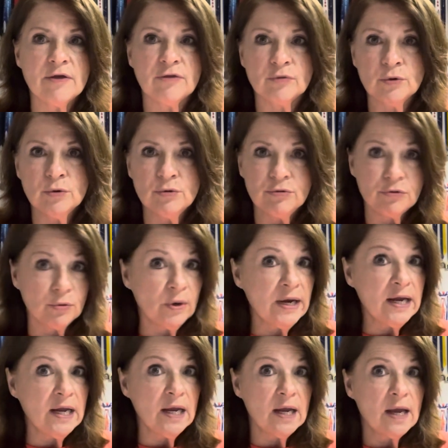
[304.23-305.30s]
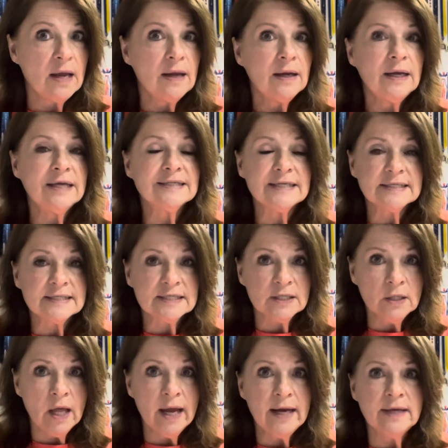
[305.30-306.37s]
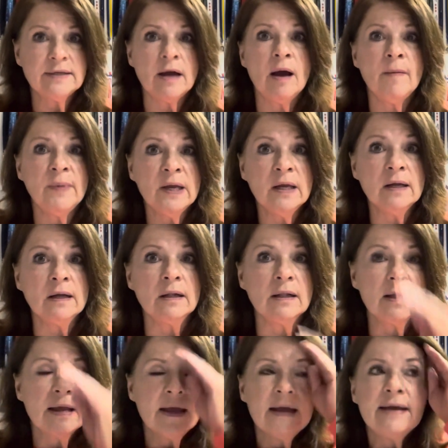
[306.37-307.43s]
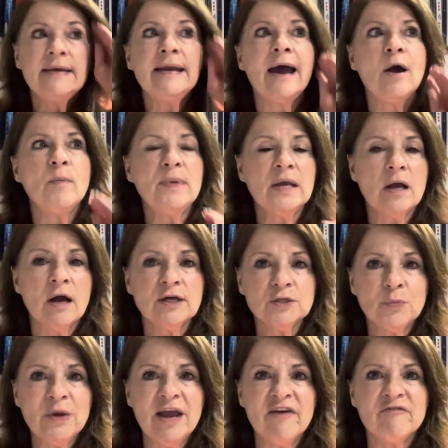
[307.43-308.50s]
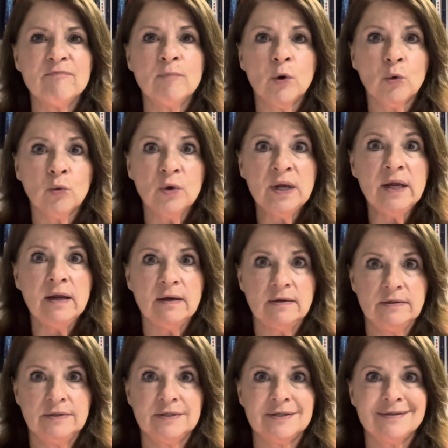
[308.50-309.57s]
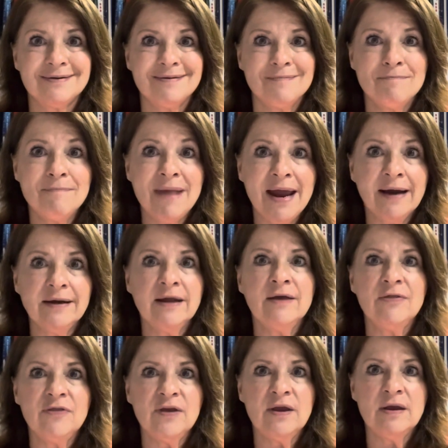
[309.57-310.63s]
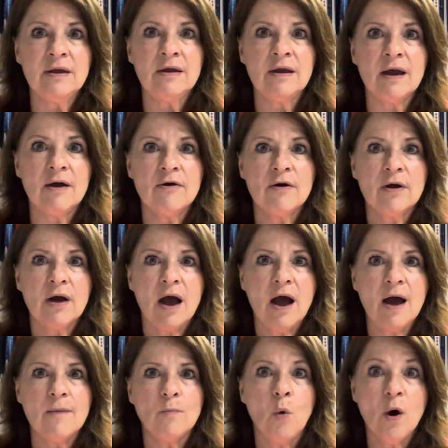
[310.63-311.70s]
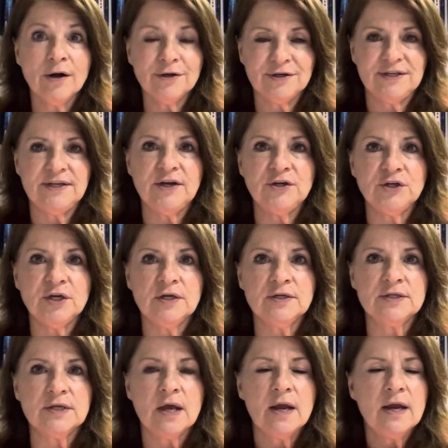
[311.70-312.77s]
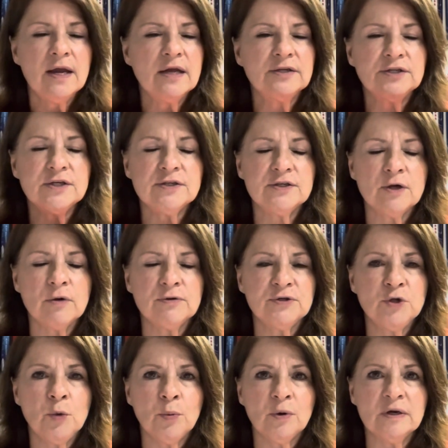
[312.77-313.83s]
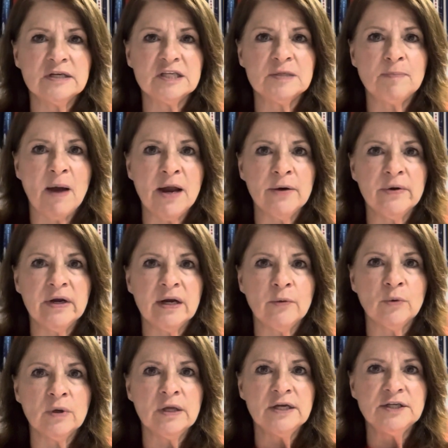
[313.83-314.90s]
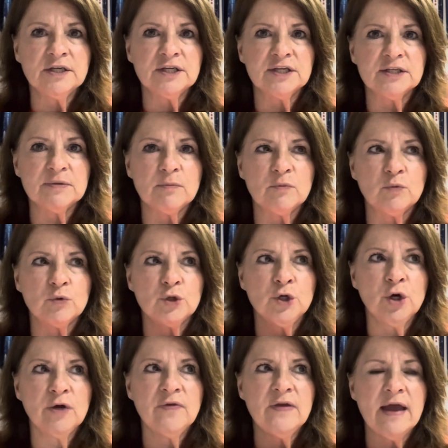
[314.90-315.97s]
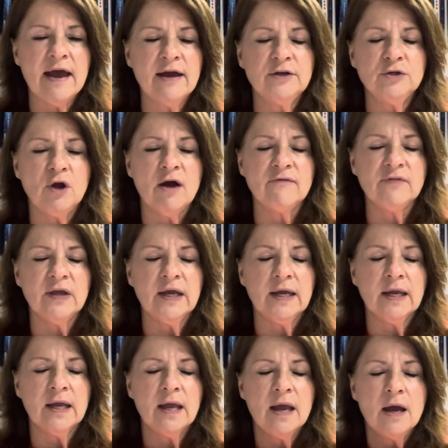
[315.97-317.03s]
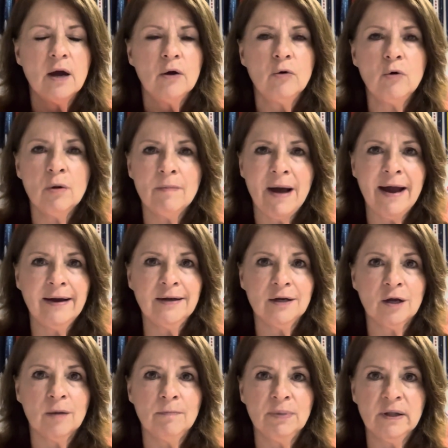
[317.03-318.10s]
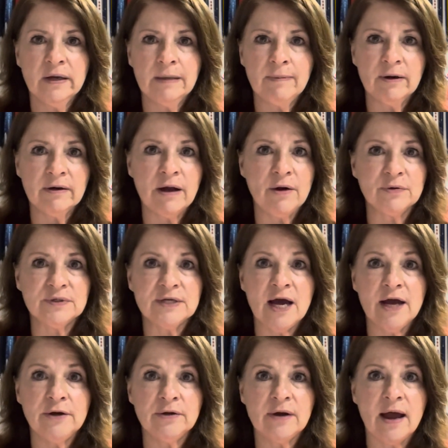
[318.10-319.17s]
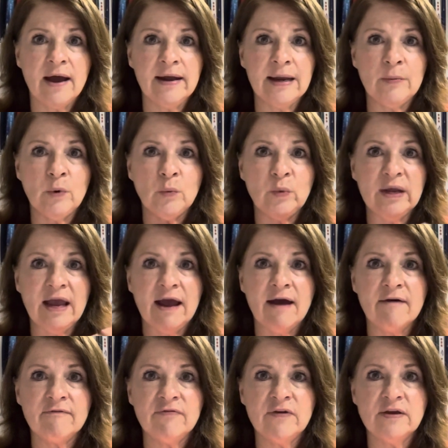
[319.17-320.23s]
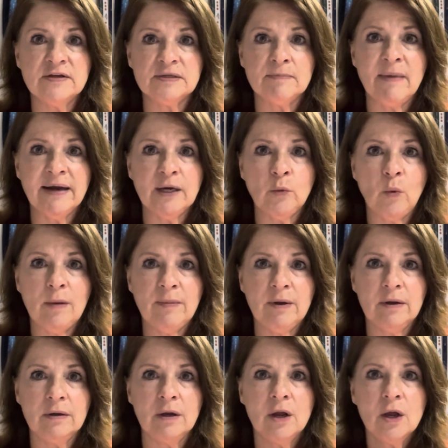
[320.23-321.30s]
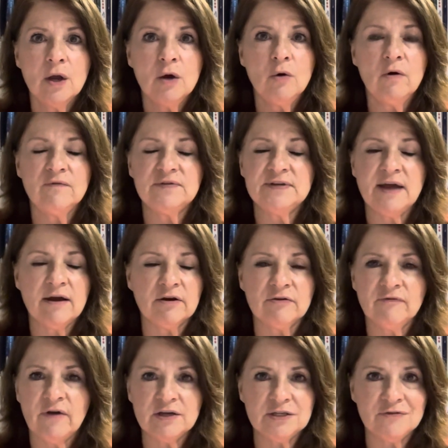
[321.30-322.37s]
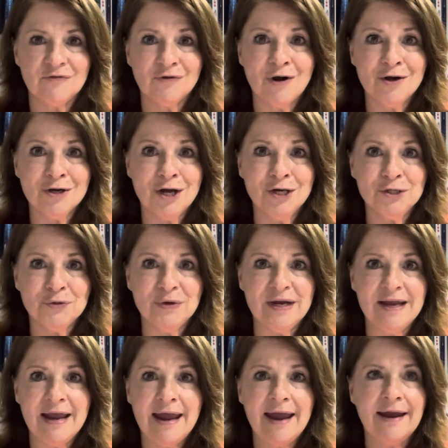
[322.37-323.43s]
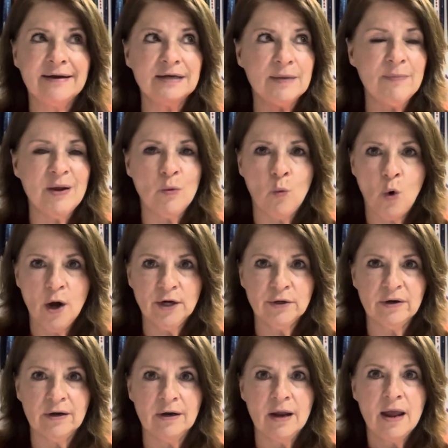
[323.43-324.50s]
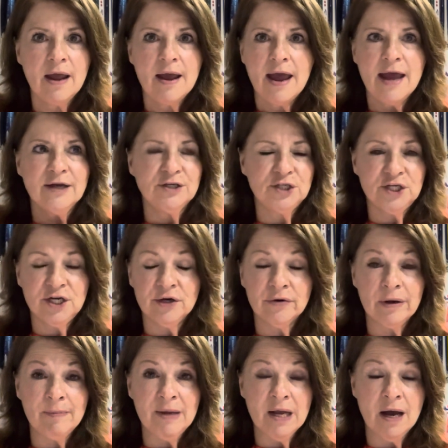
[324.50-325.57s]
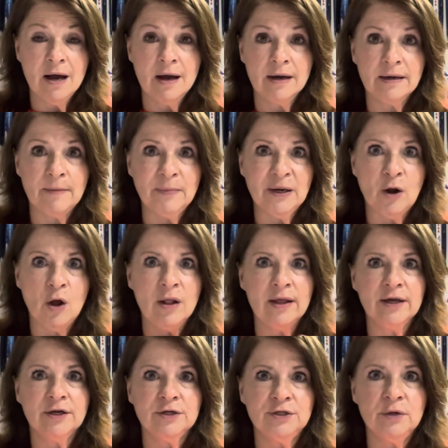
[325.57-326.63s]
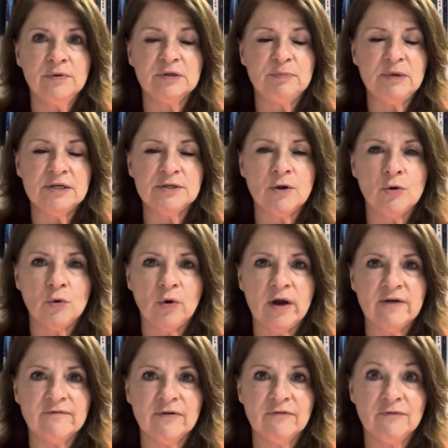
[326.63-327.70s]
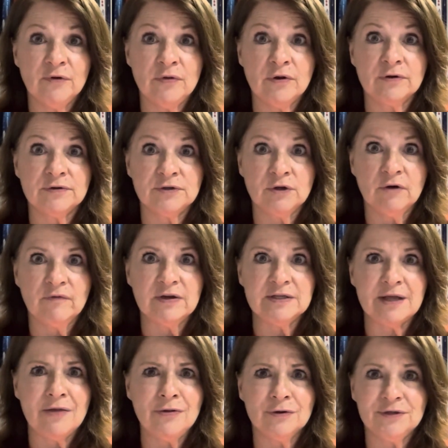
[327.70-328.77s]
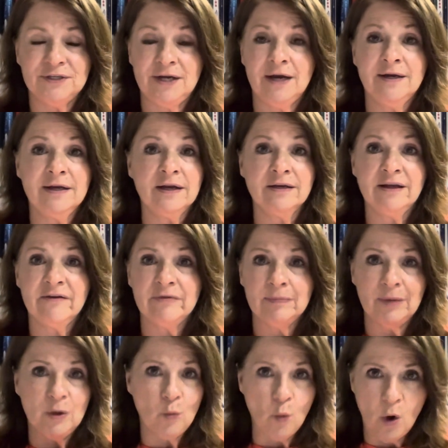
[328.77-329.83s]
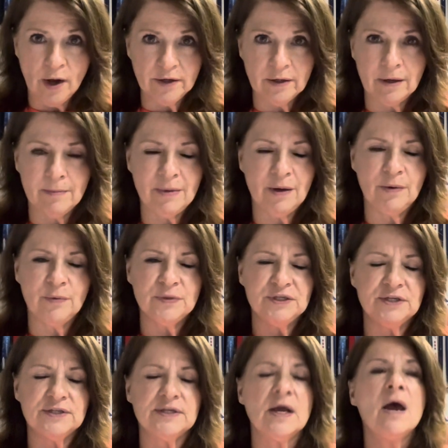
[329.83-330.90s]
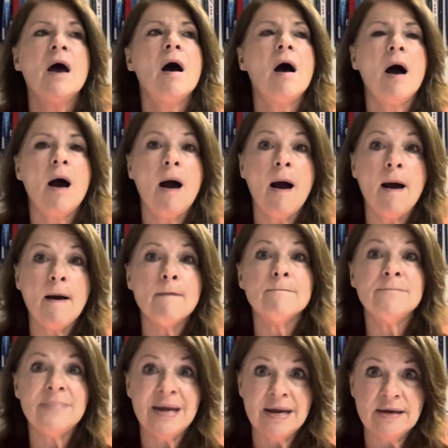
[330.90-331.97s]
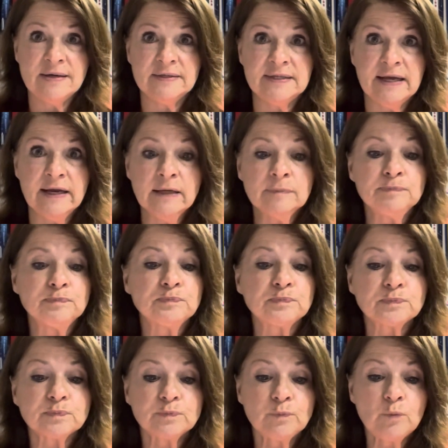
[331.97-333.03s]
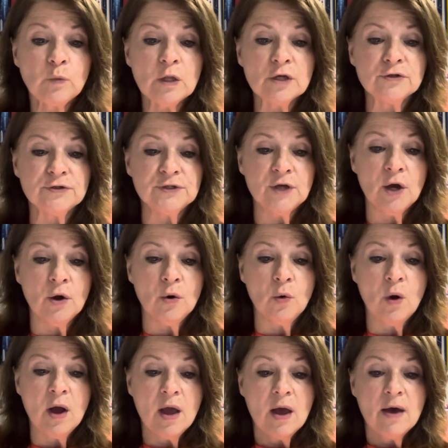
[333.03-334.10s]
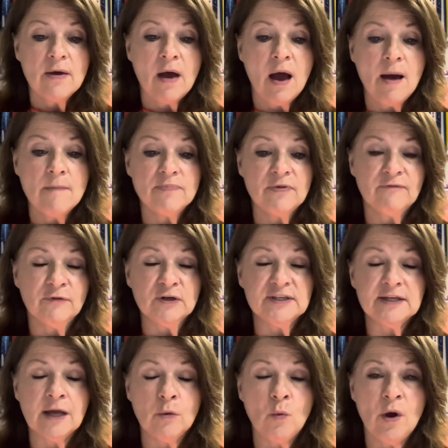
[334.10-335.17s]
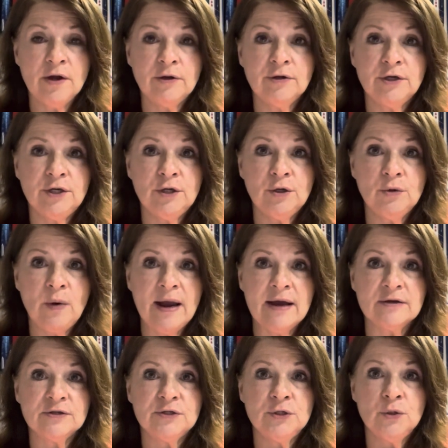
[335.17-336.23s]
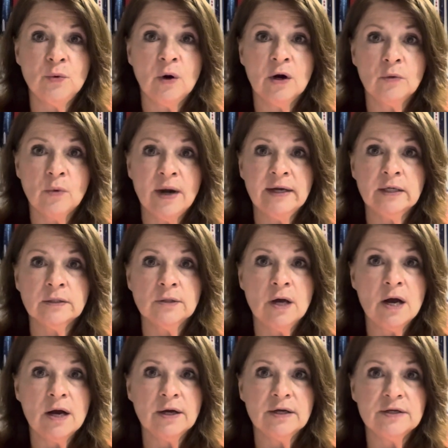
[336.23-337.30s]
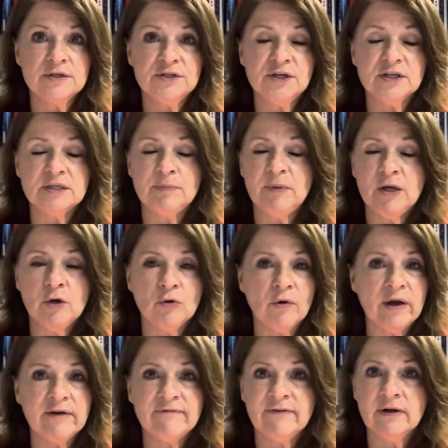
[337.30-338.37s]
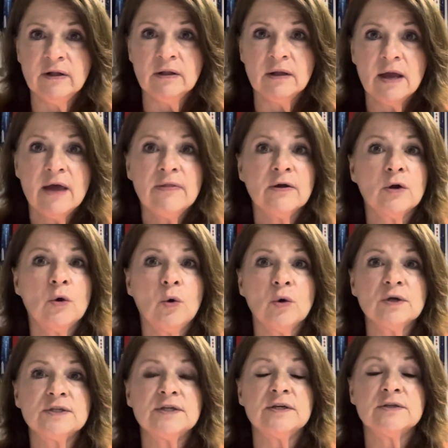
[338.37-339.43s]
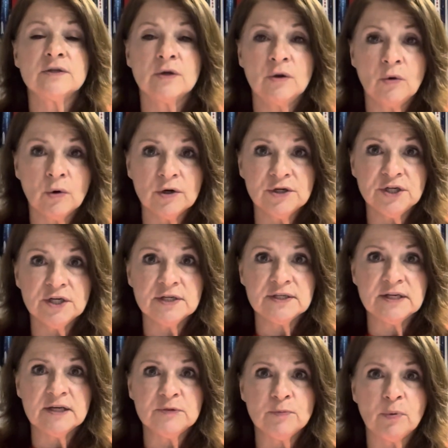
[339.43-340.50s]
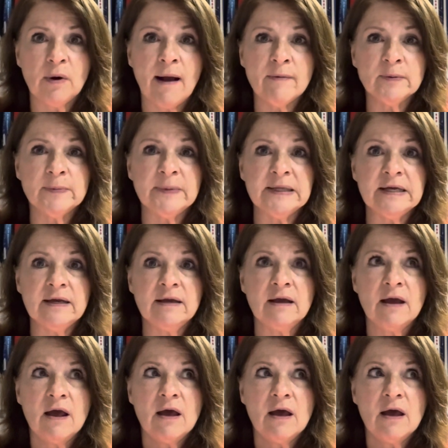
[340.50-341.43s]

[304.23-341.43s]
through 3 is a slight uphill. Now, because we have Marines manning the water stations, it's just so super inspiring. It really just took the edge off. Like, who am I to complain about how tired I am when we have these men and women who have sacrificed for our country handing me water and cheering me on? I mean, all I could do is be so grateful for their service, and they're standing and giving me water. I mean, it was just amazing. So the first thing I want you to do as you are running along is just be grateful. The course is gorgeous. It's probably